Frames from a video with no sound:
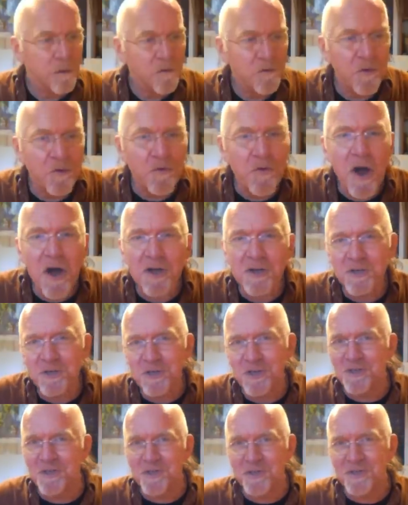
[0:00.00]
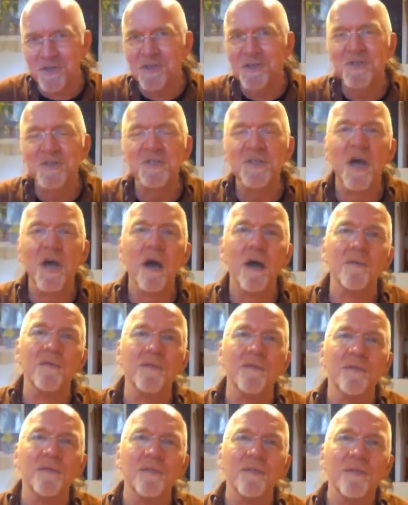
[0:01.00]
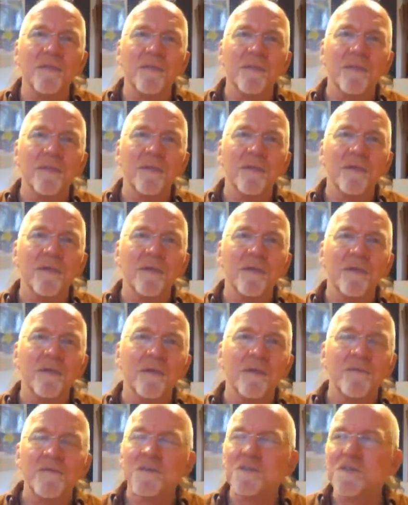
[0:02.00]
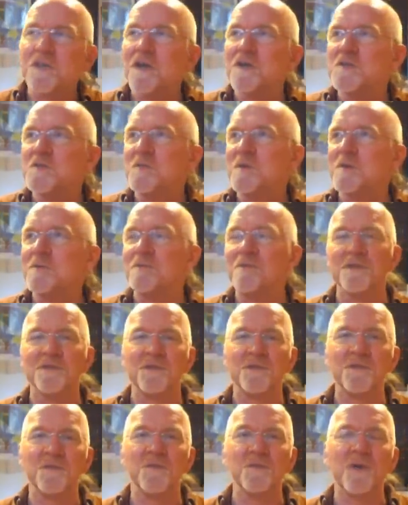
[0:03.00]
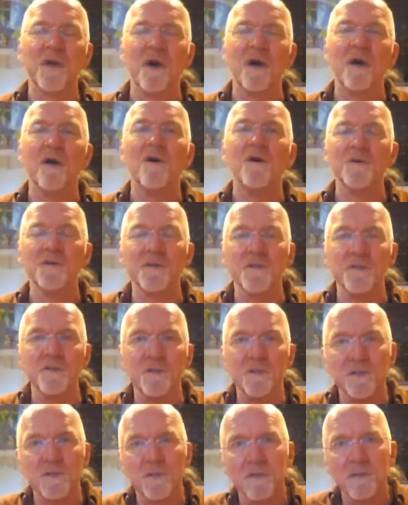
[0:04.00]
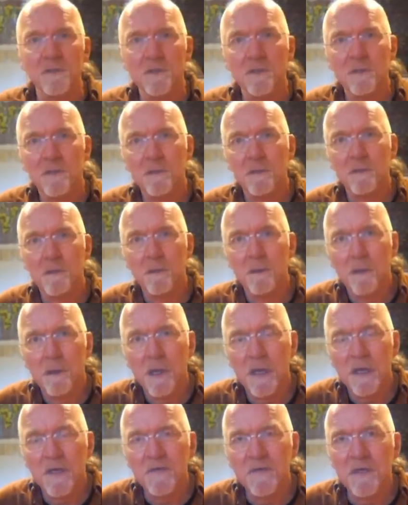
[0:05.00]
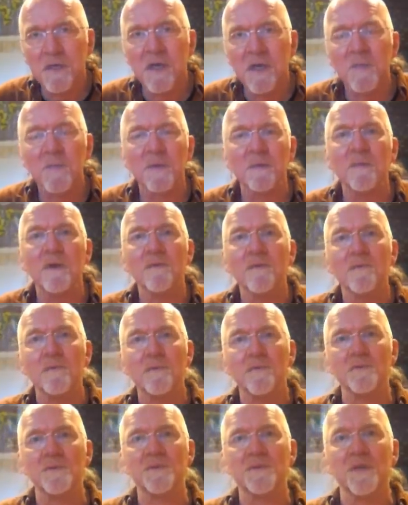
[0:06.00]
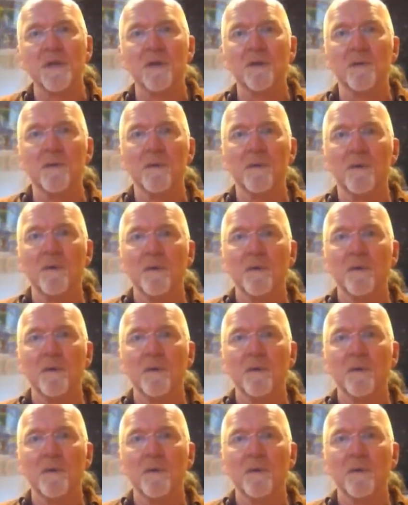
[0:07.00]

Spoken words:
Farage's Sun. There's going to be political carnage over the coming month or so.